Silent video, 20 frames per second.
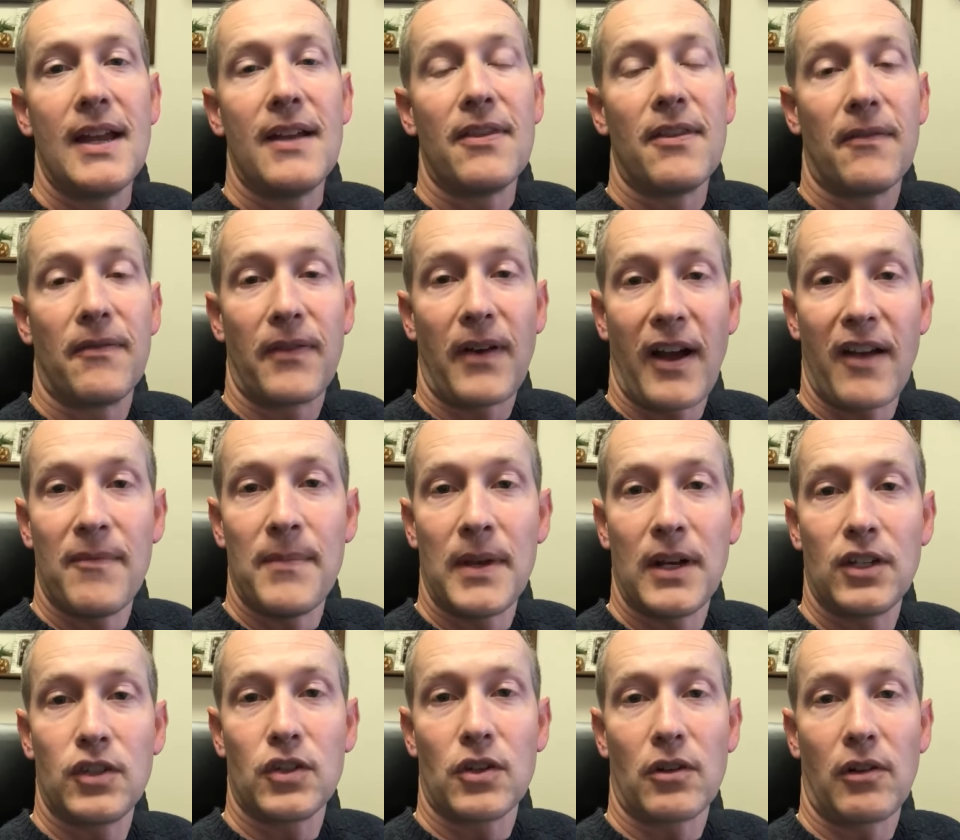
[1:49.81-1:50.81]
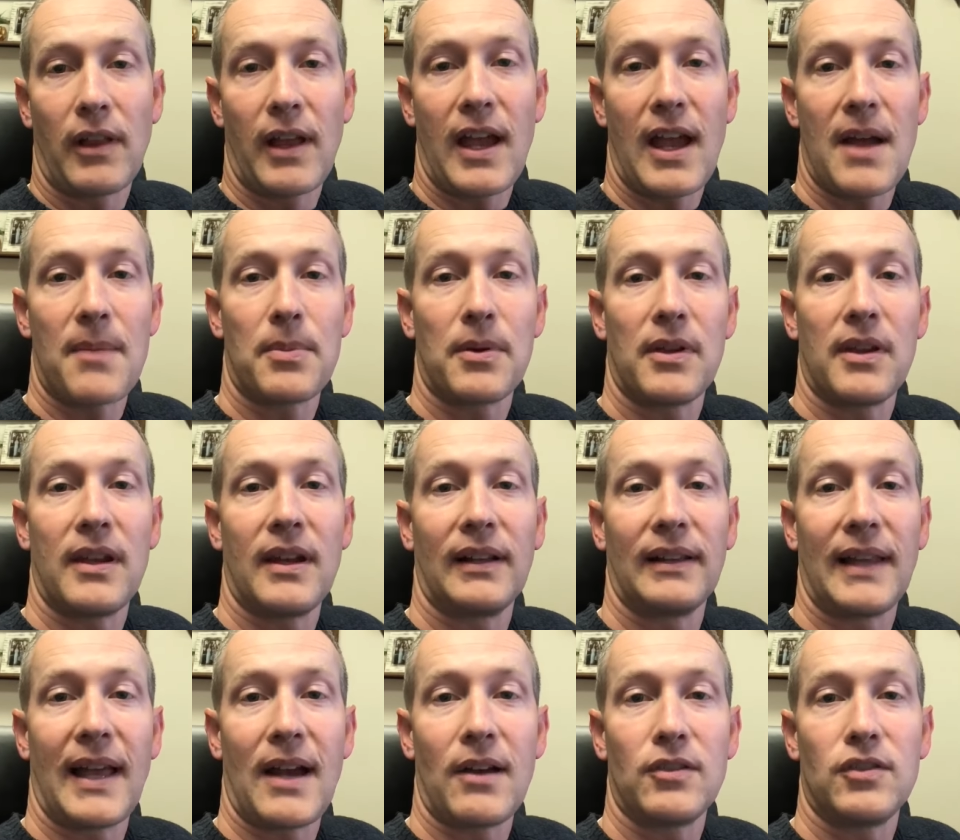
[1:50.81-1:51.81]
The Five Minute Journal app, it
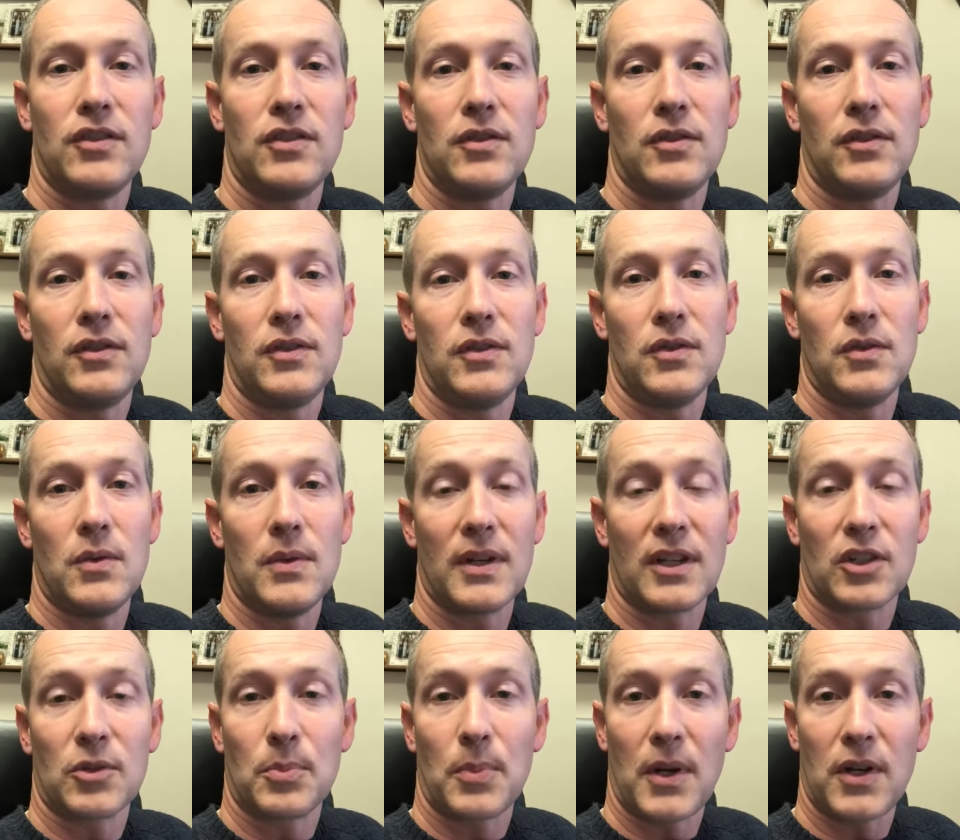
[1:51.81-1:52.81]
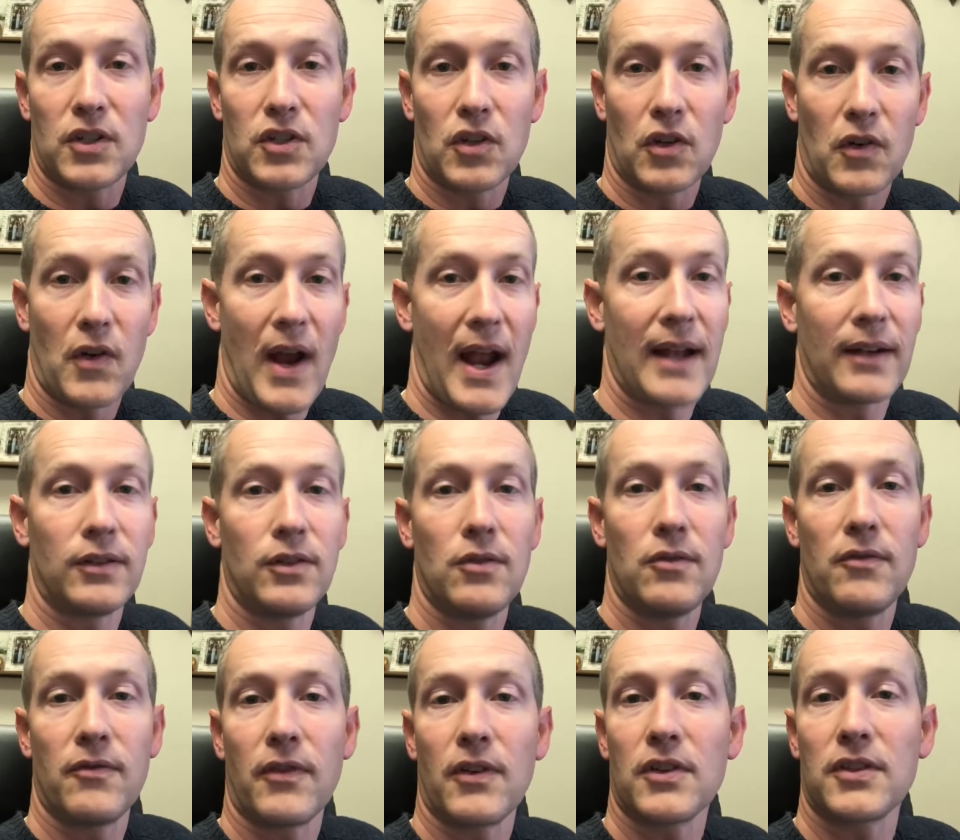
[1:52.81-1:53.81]
allows you to express your
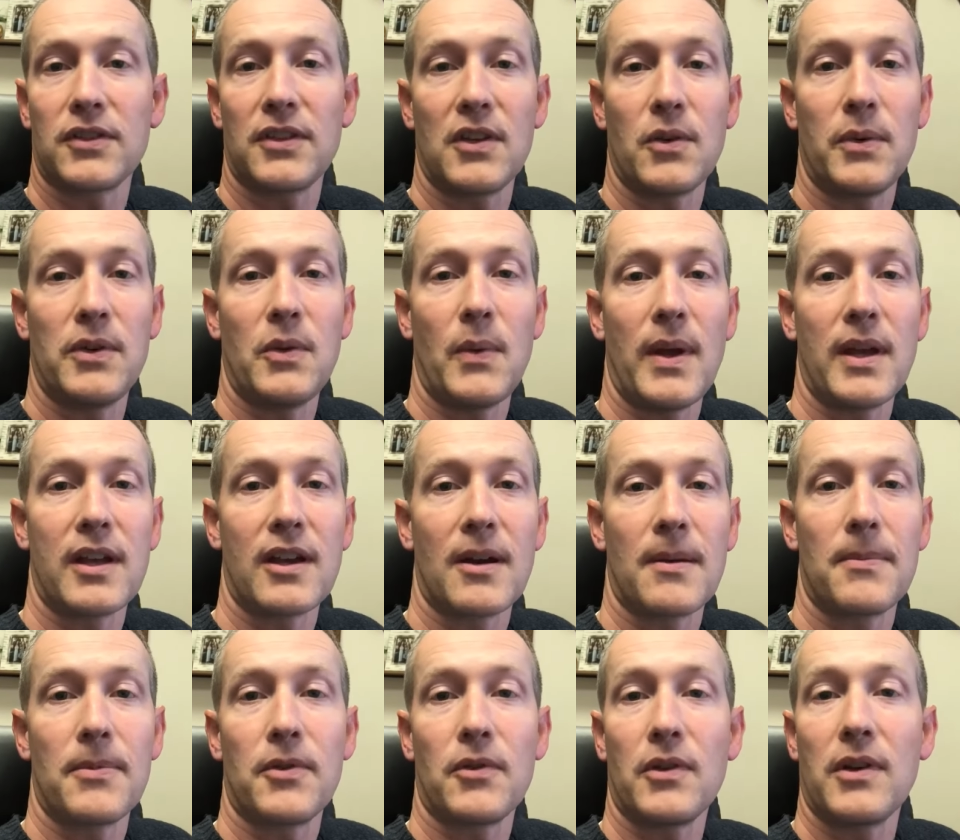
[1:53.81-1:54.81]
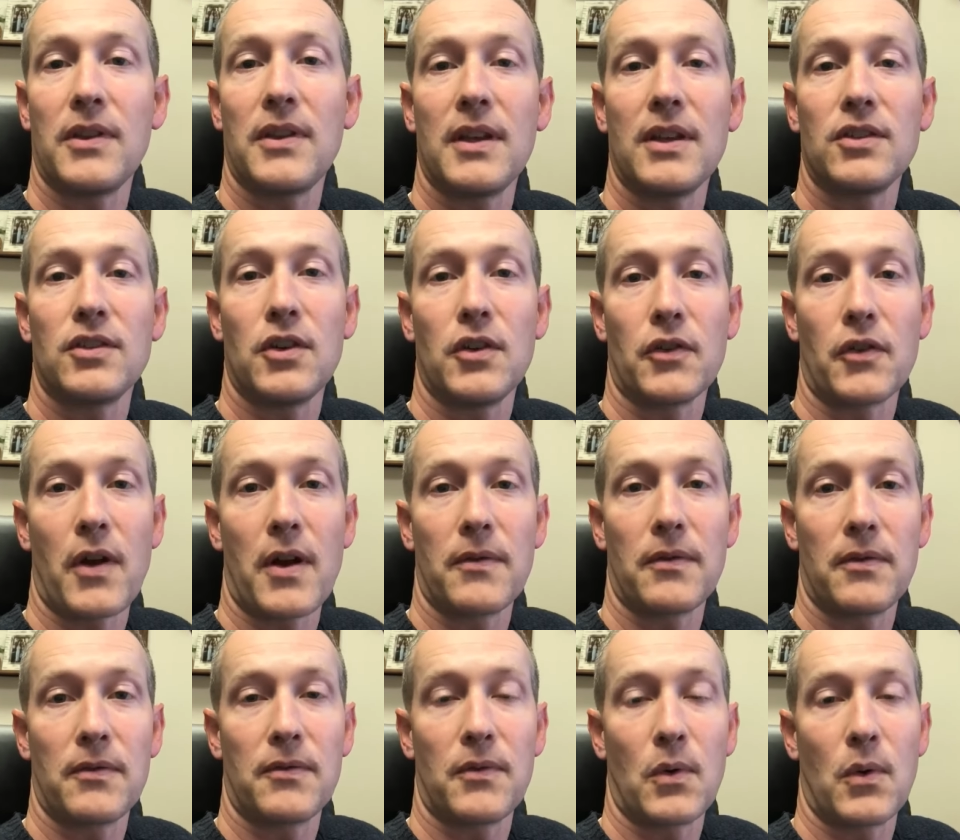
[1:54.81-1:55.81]
gratitude first thing when you wake up, three things that you're
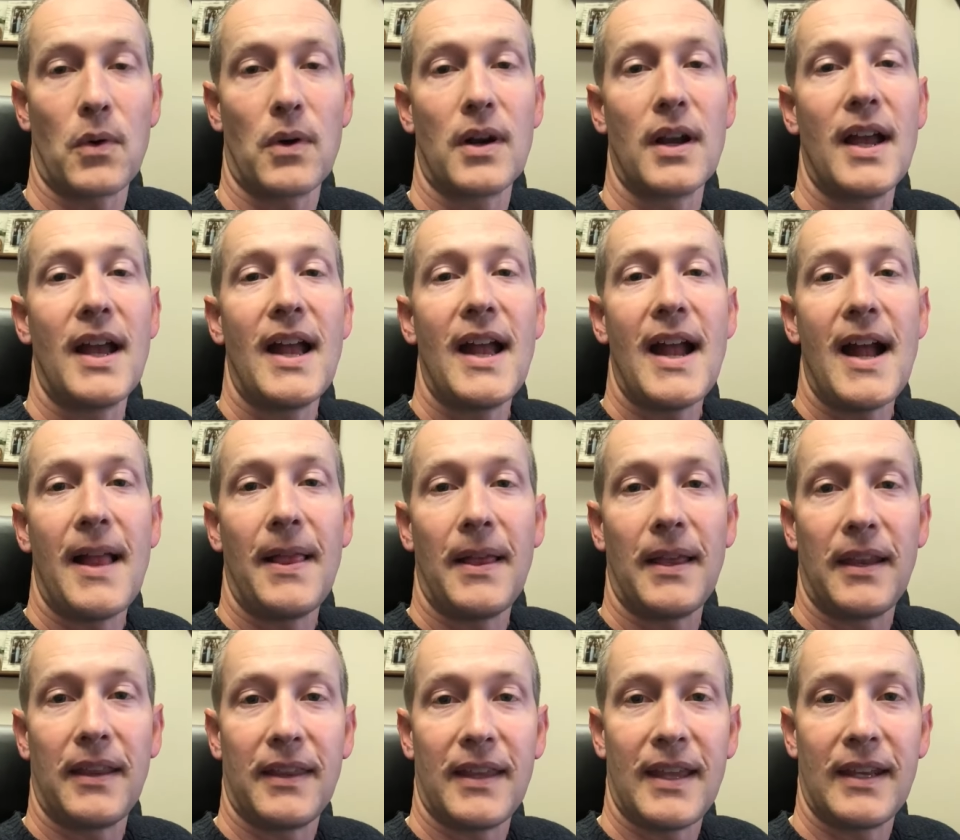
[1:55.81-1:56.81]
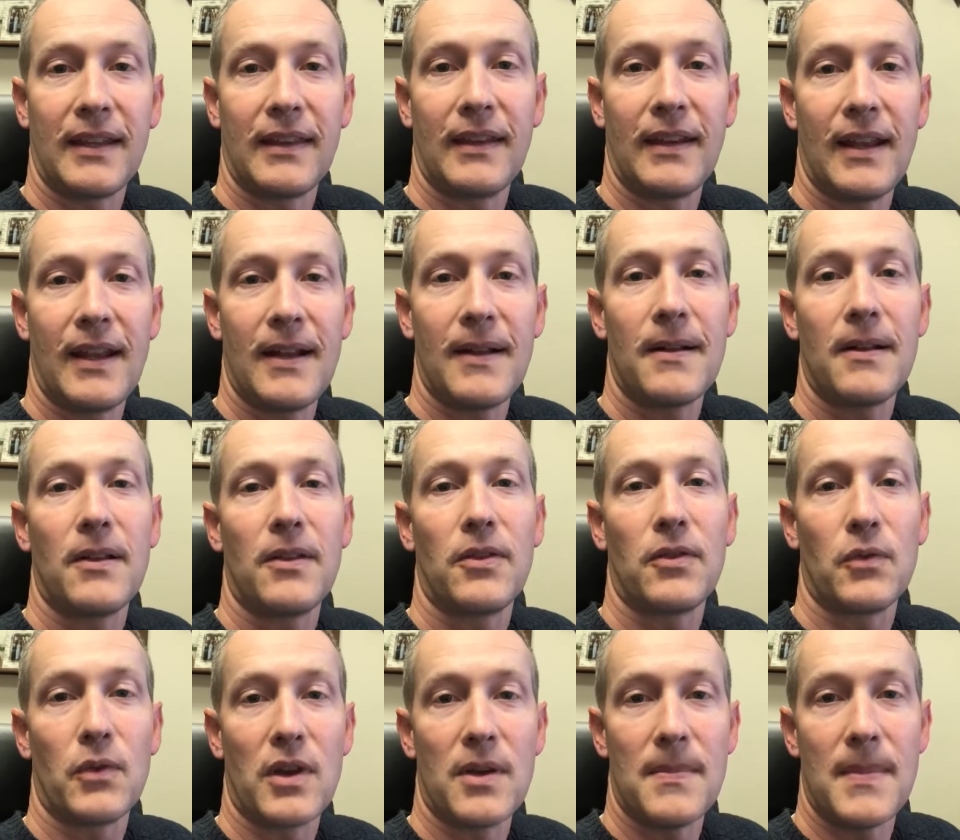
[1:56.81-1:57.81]
grateful for, and then at the end of the day,
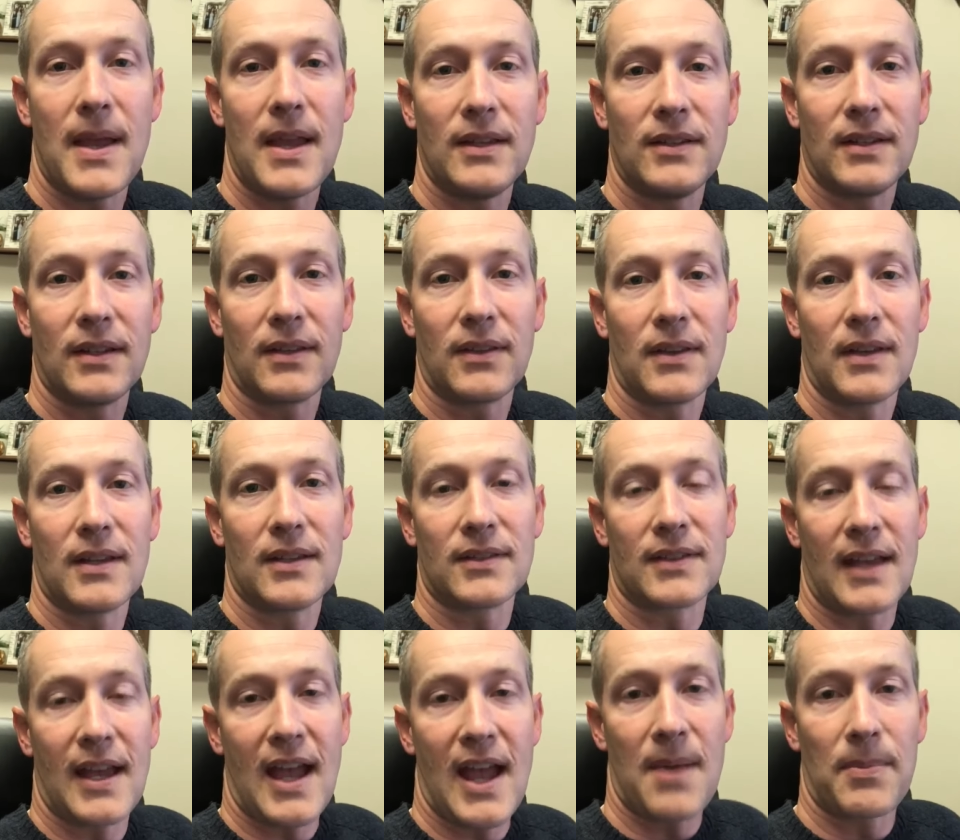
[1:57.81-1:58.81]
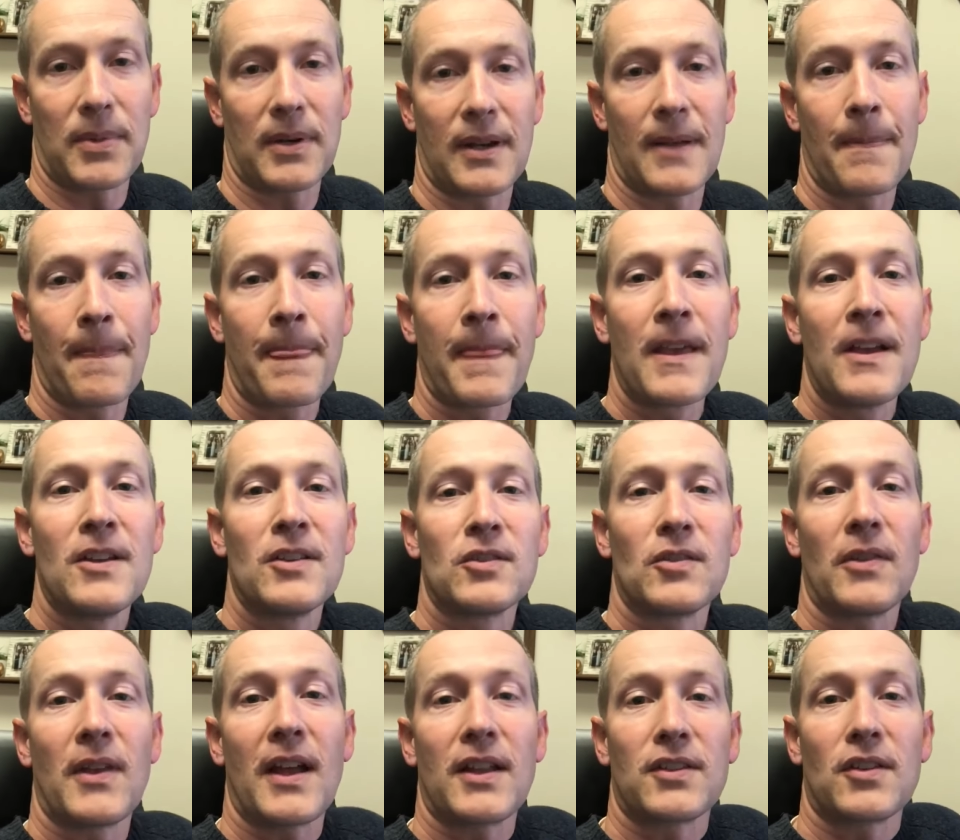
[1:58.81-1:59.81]
three amazing things that happened.
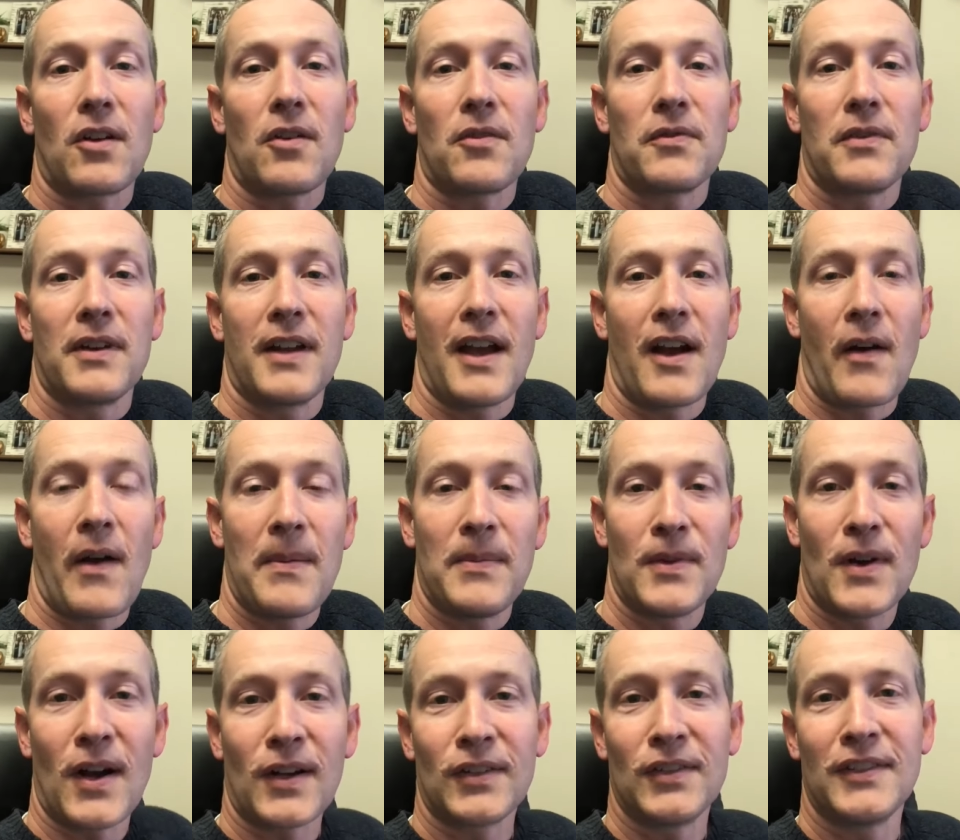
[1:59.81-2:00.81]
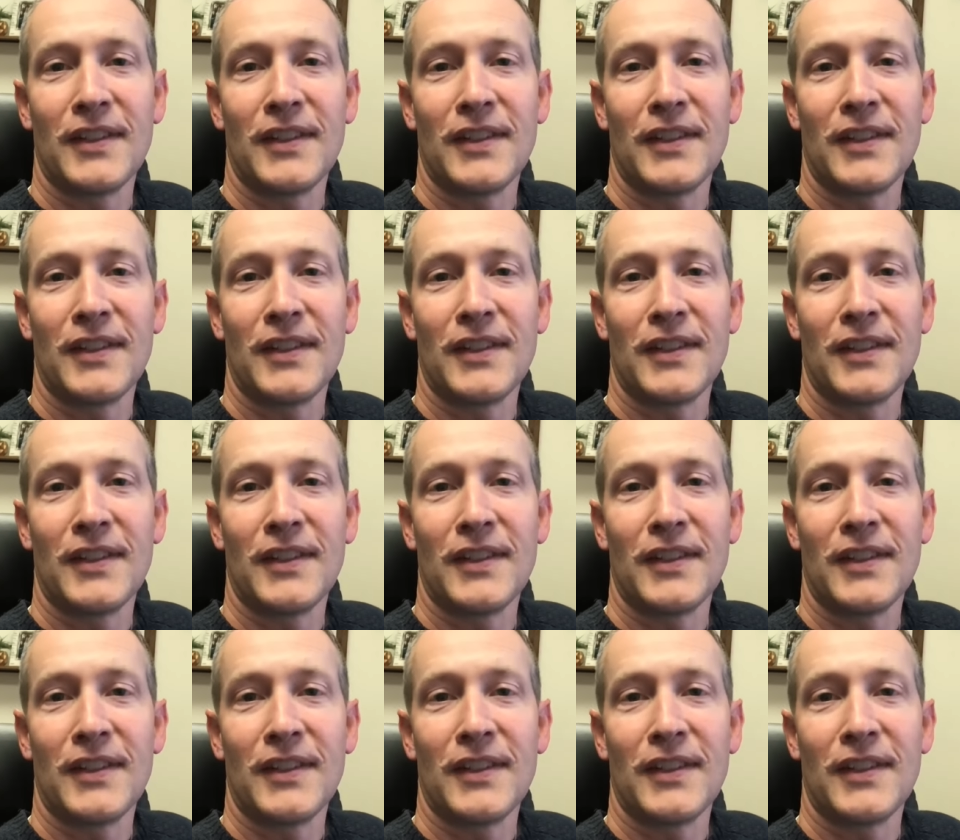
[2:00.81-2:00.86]
So that's all for now. I'm Dr.